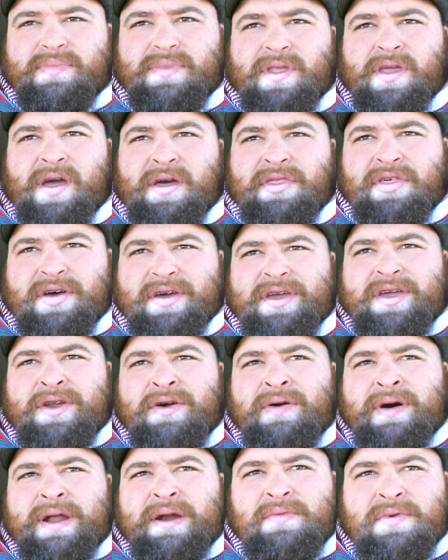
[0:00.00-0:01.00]
I thought, you
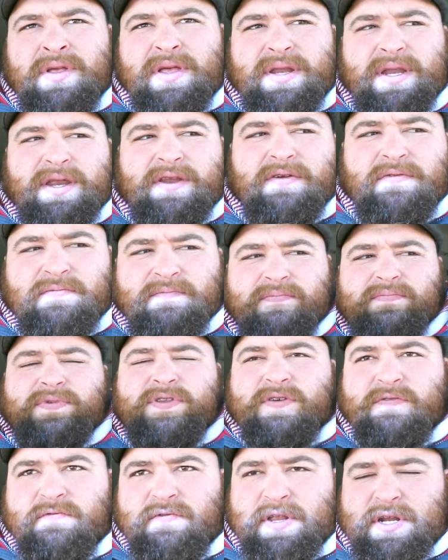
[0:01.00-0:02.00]
know what, I really need to
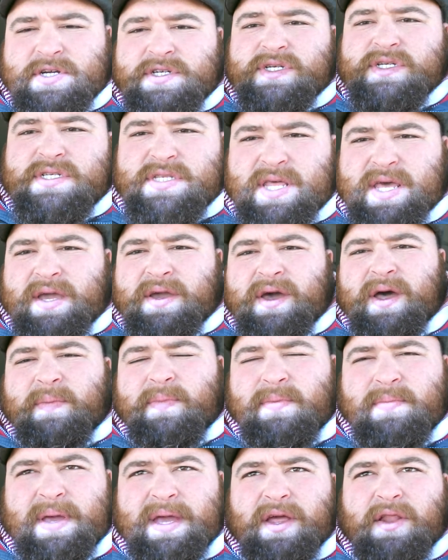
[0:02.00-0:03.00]
finish this thing up
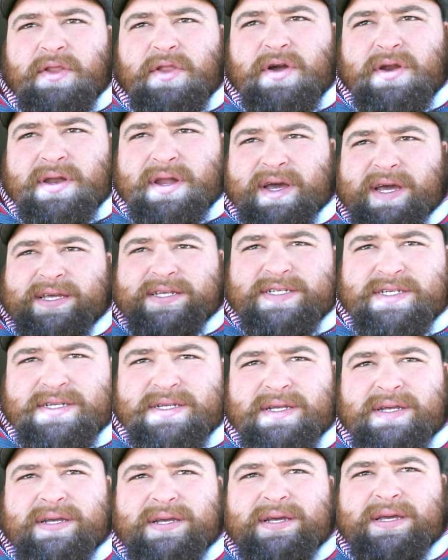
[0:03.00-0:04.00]
and make it look nice.
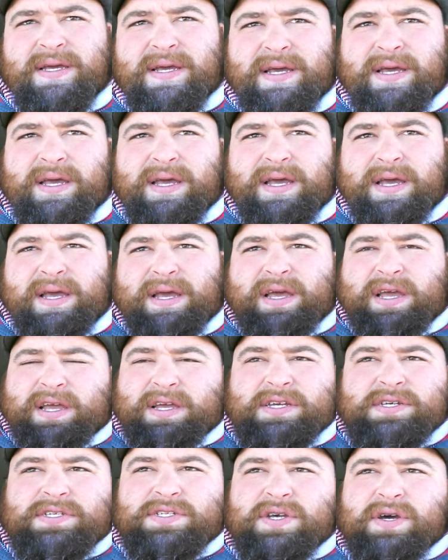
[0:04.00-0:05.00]

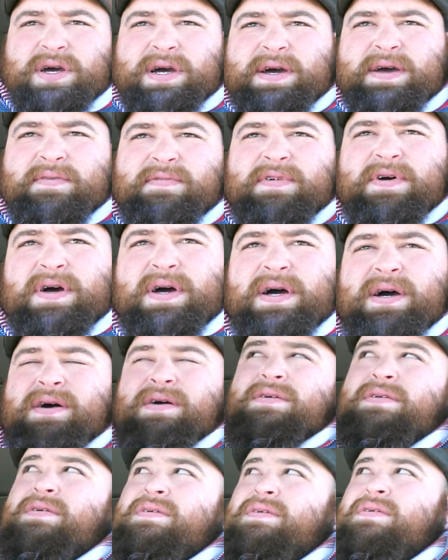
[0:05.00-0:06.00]
So I've
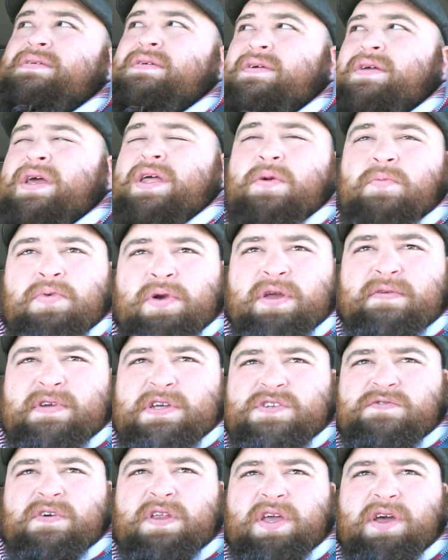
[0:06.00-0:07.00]
in the
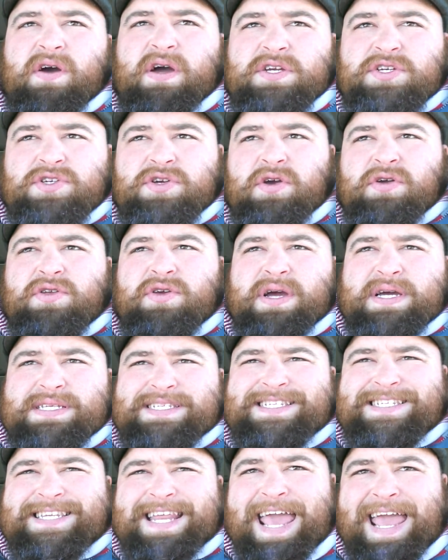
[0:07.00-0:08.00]
previous video I showed you I
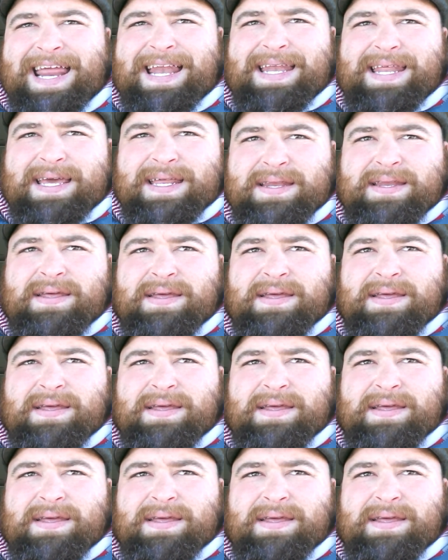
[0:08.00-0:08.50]
stained it